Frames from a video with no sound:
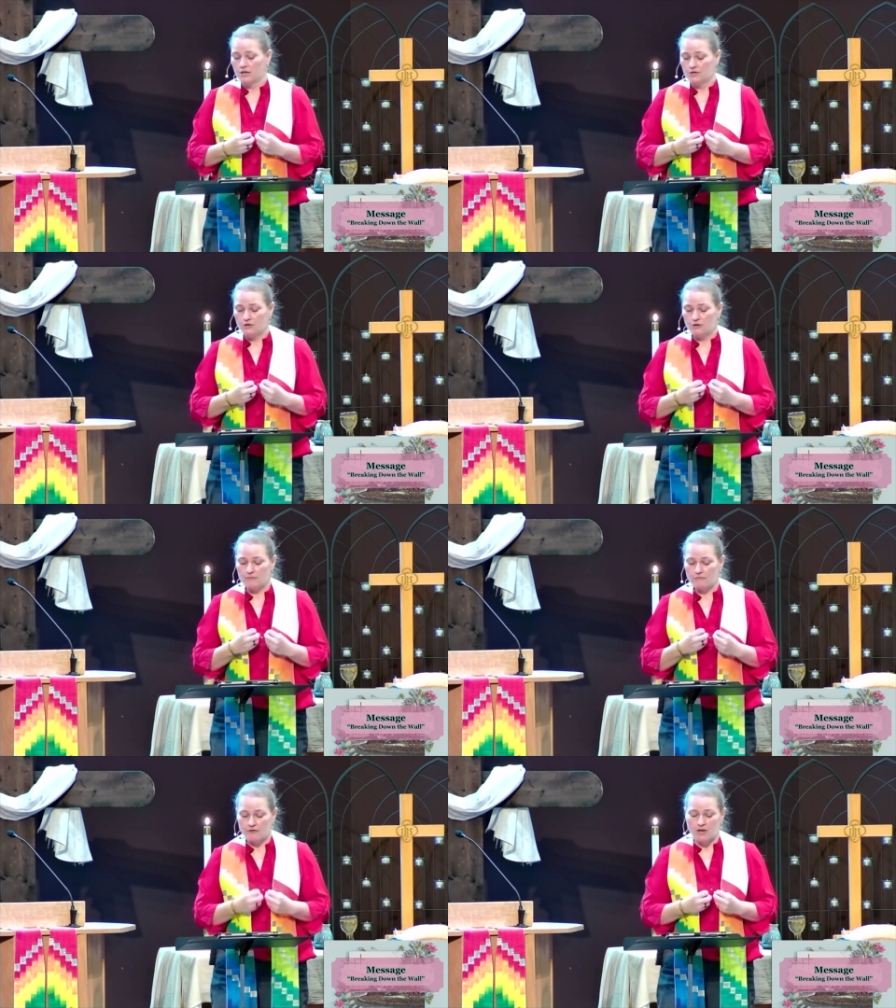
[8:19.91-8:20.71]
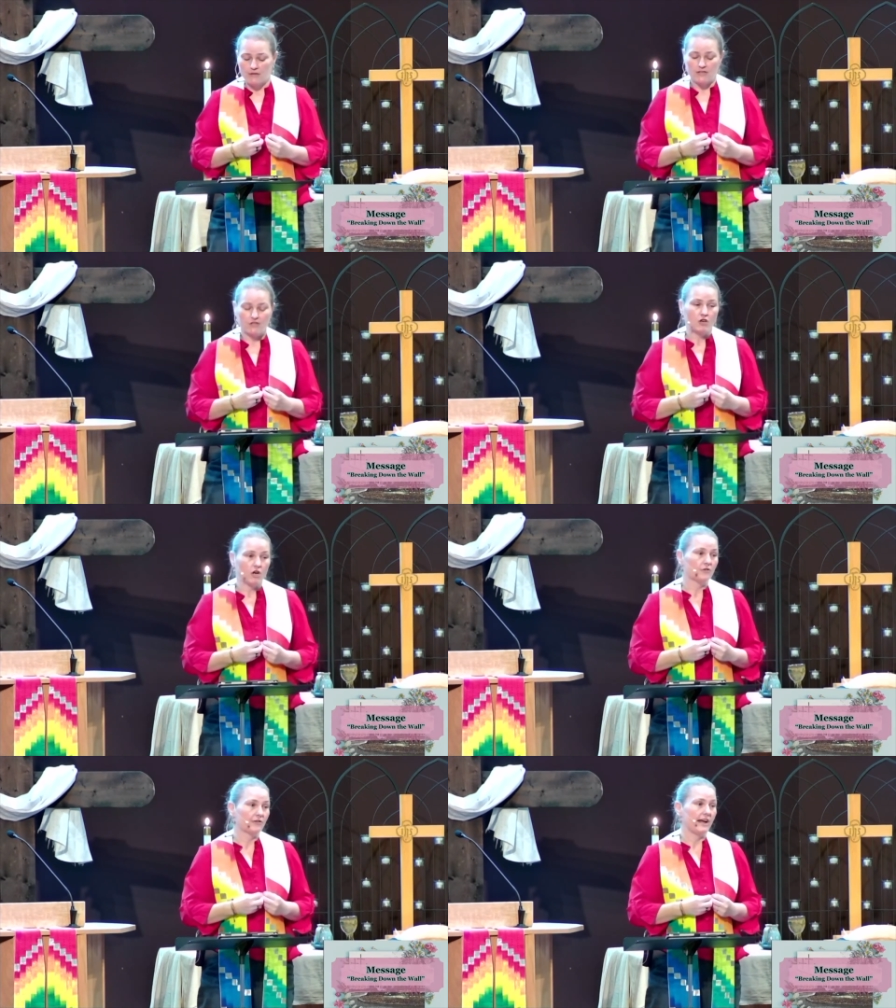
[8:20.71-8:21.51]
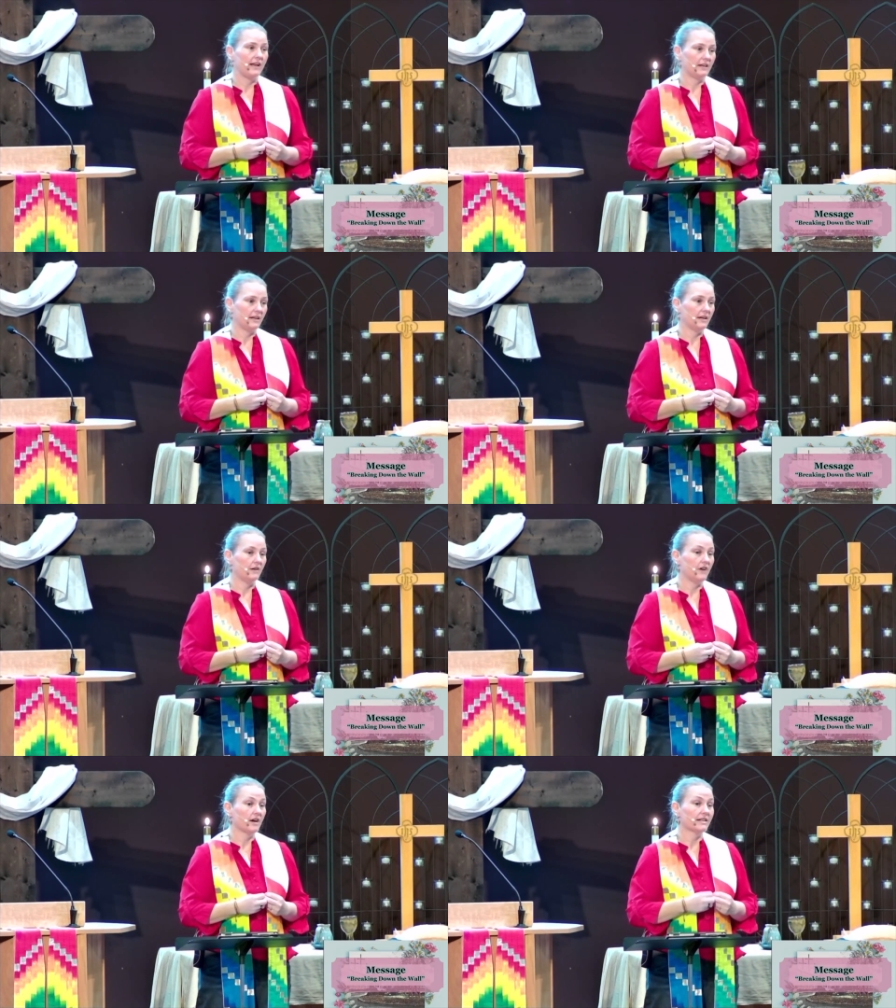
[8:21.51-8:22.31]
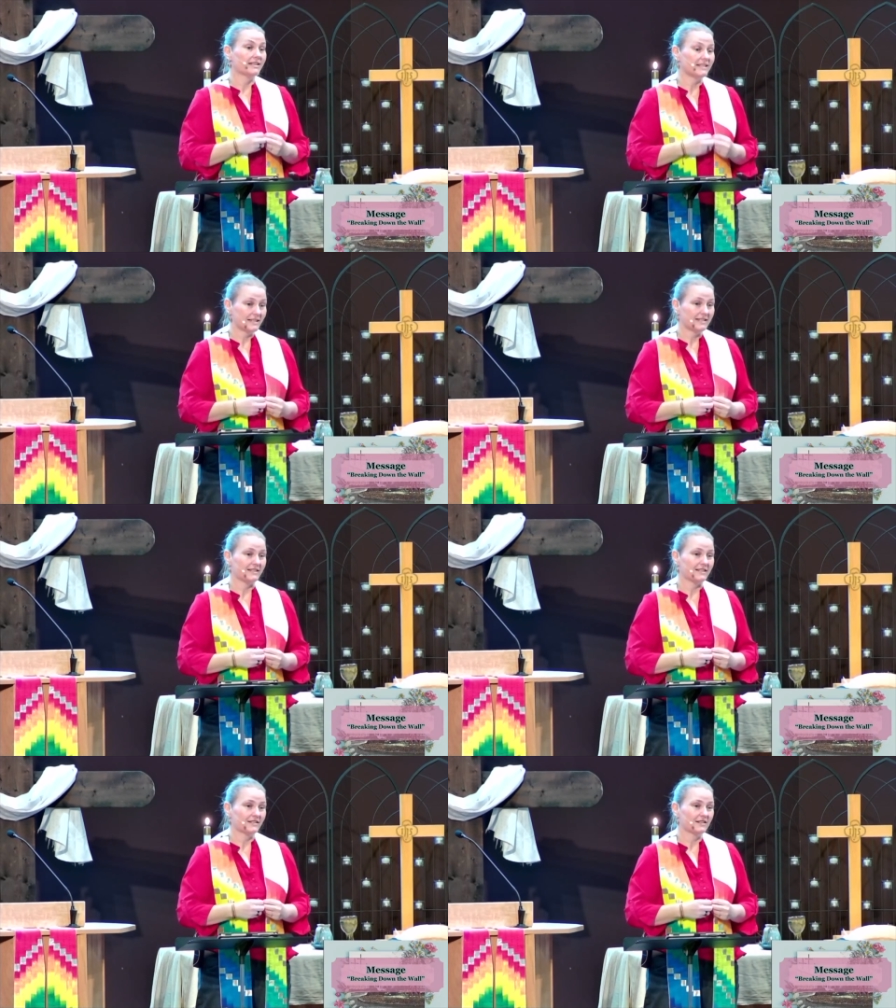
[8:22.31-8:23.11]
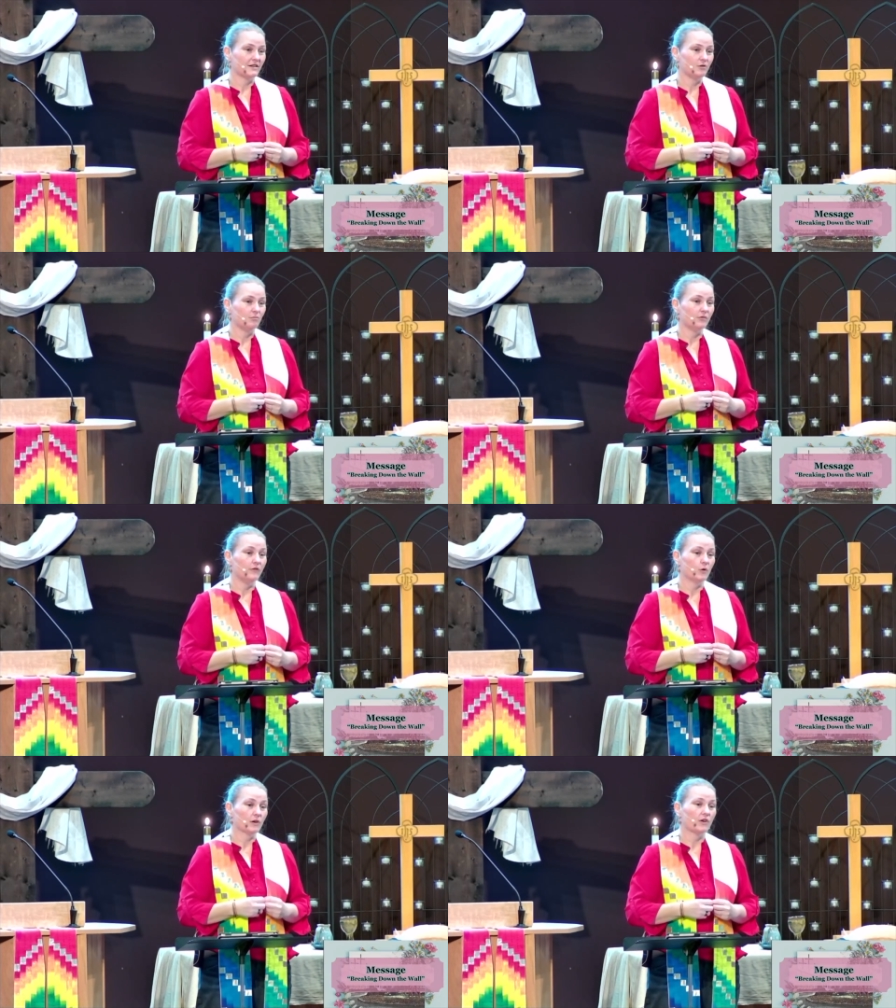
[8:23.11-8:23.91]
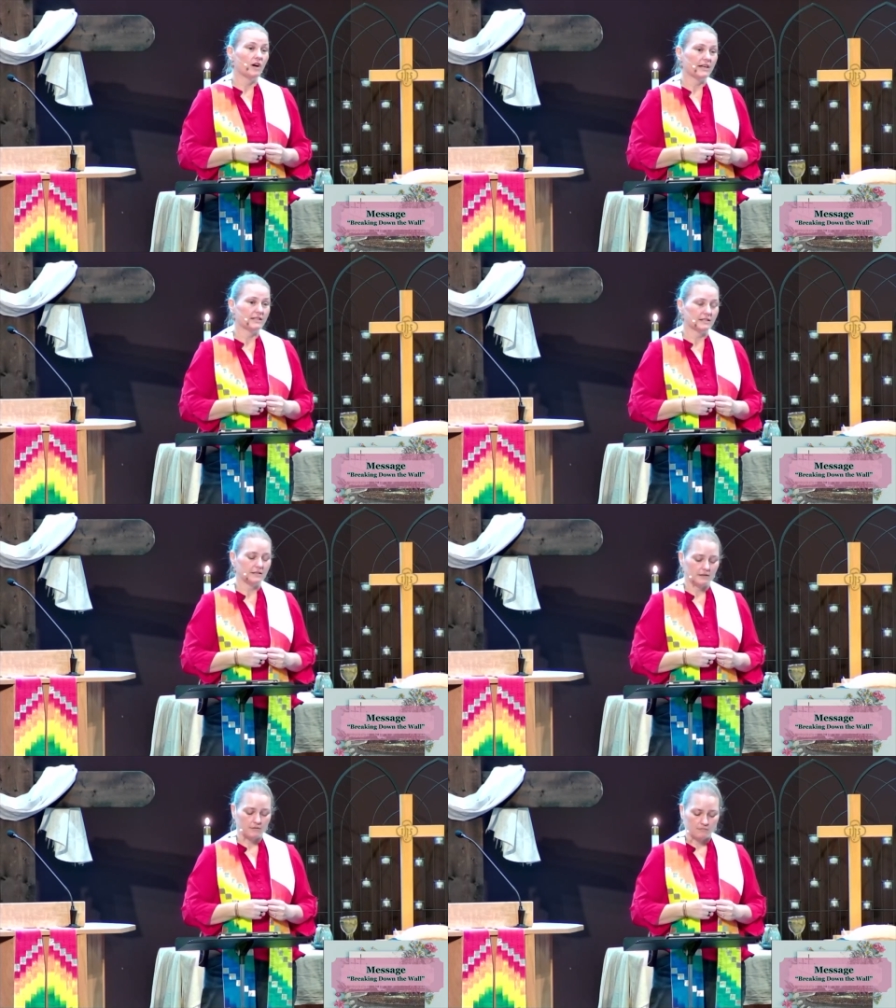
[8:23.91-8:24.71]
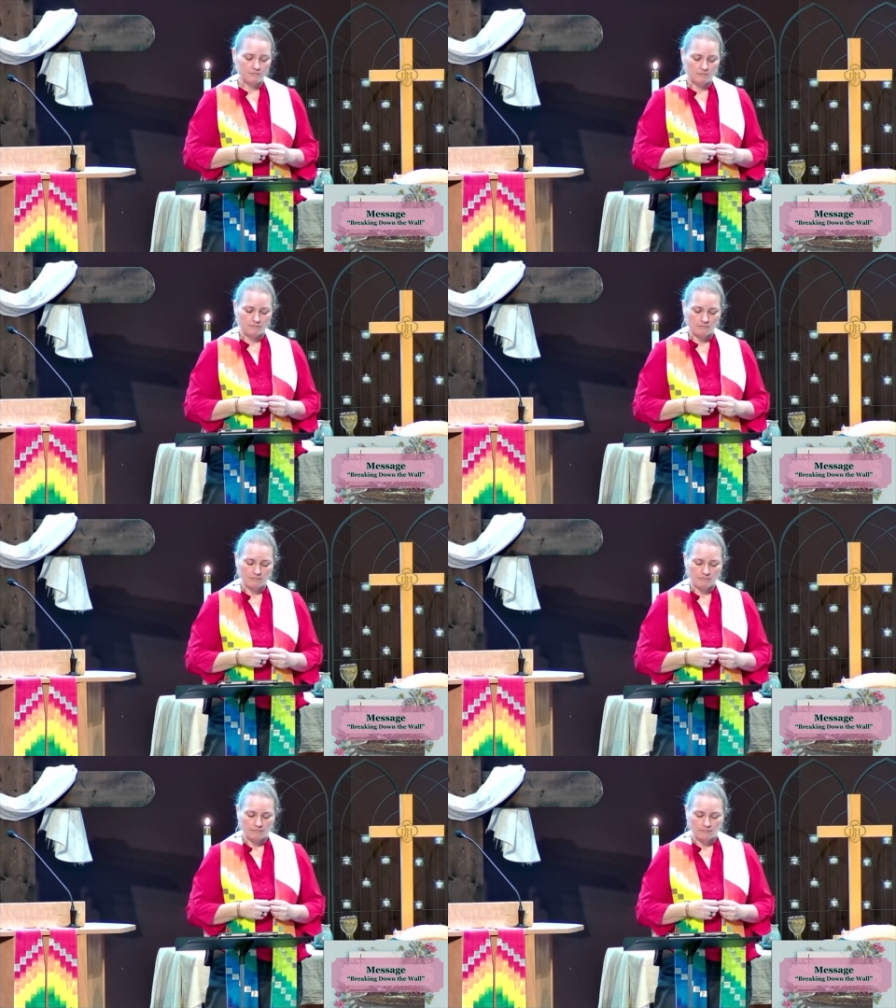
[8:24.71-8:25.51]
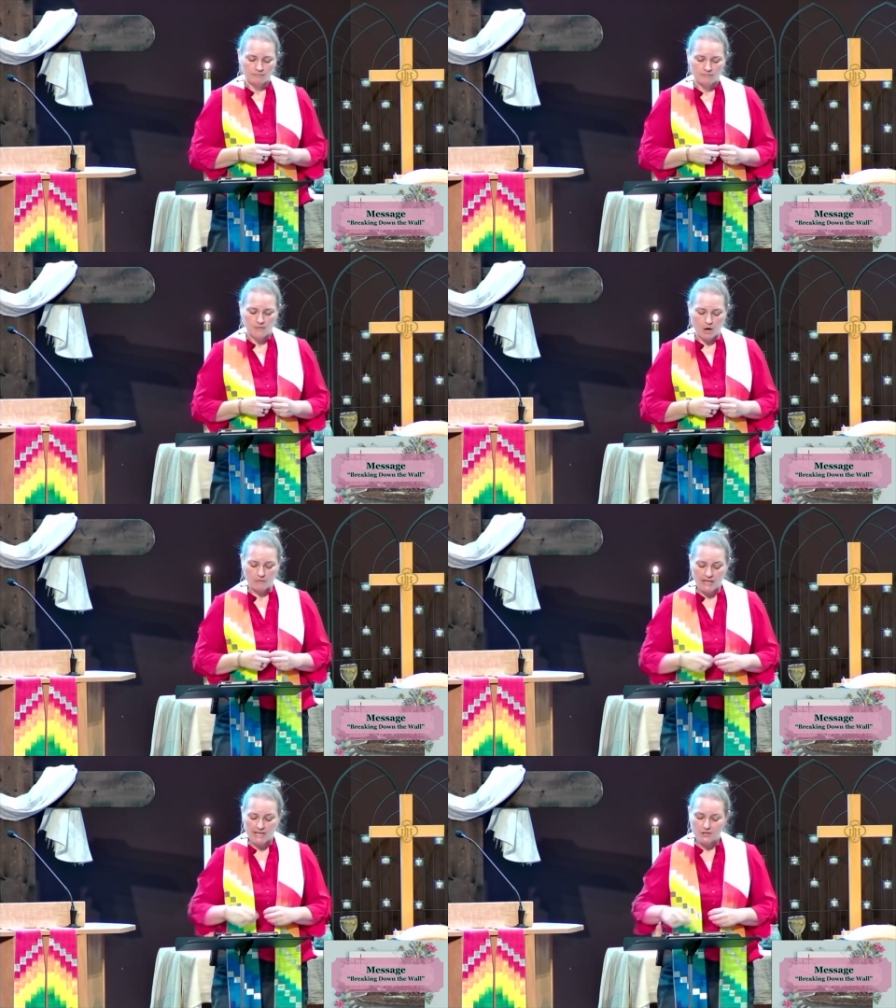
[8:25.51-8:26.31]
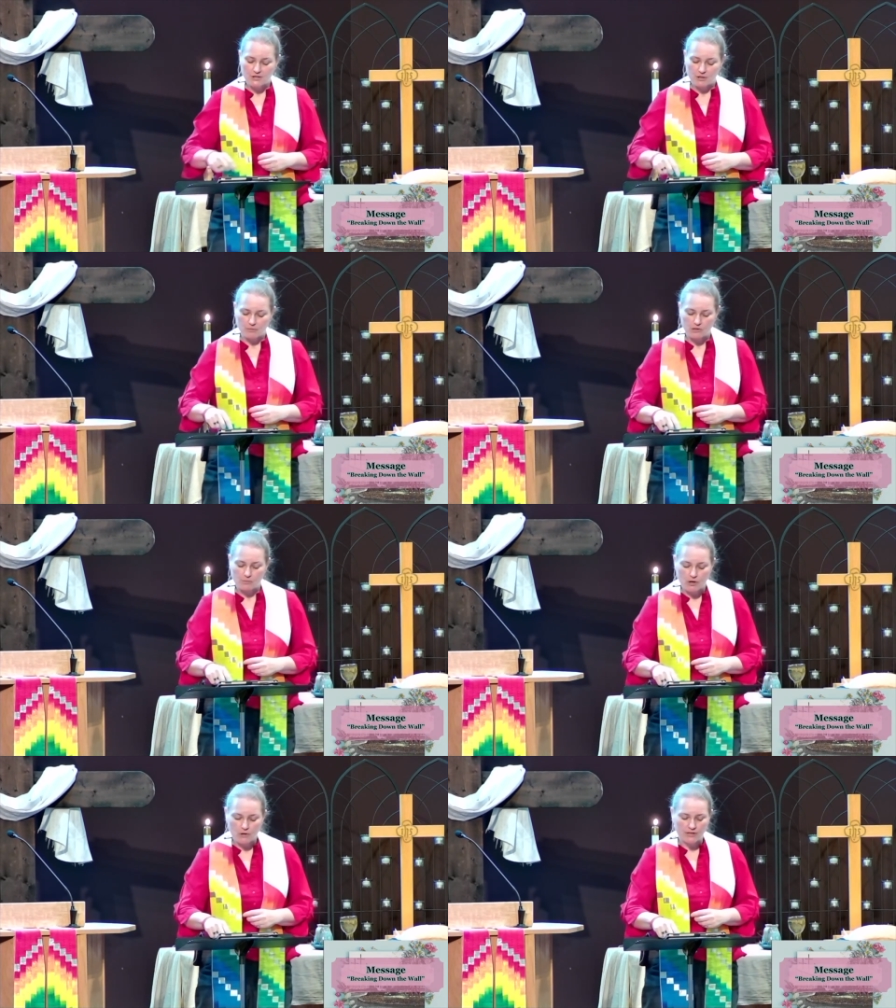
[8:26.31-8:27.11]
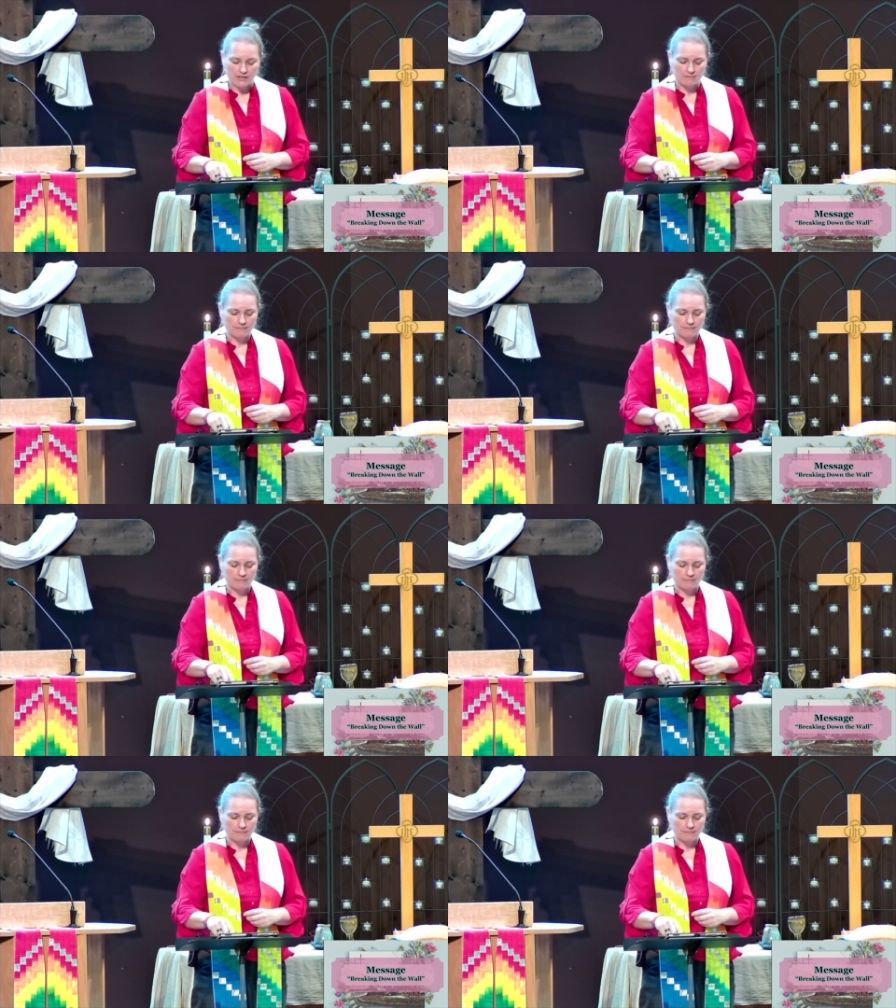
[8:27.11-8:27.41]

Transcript: to confront the stark reality of our existence before Christ. Our relationship was broken